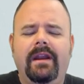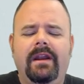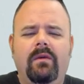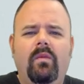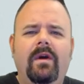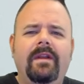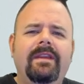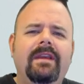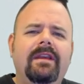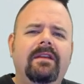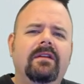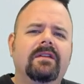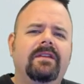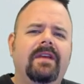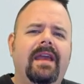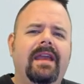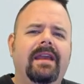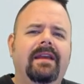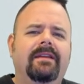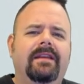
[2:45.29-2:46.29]
And what these are
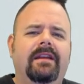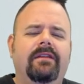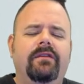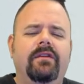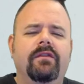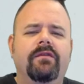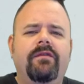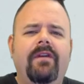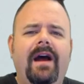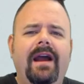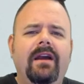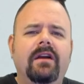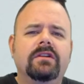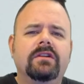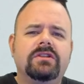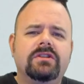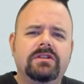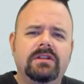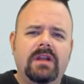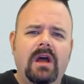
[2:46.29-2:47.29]
saying is that if you fire
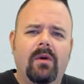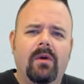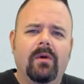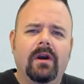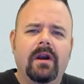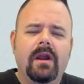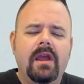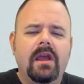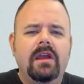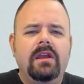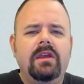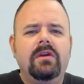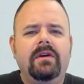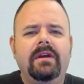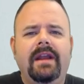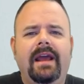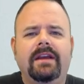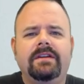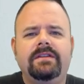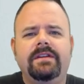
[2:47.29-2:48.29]
slower, you
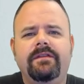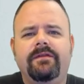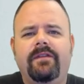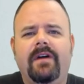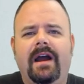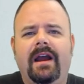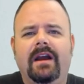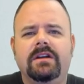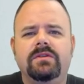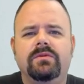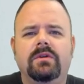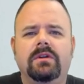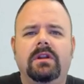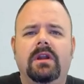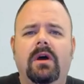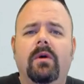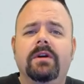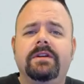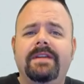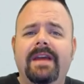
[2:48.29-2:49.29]
can actually fire to a
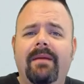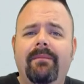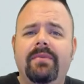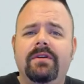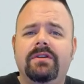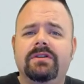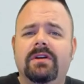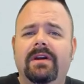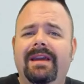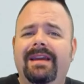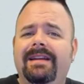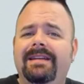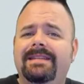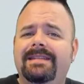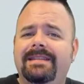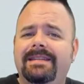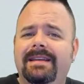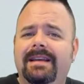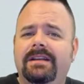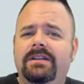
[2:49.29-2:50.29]
lower temperature and
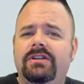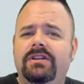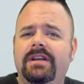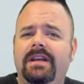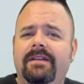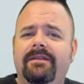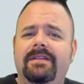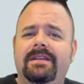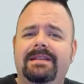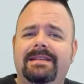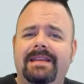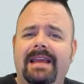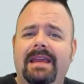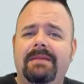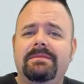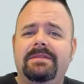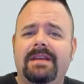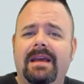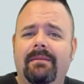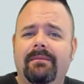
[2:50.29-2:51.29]
achieve the
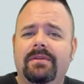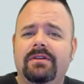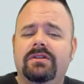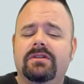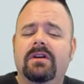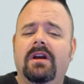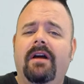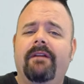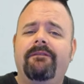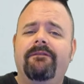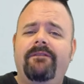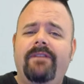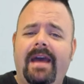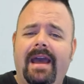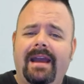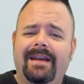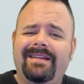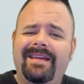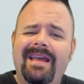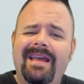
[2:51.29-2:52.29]
same temperature effect.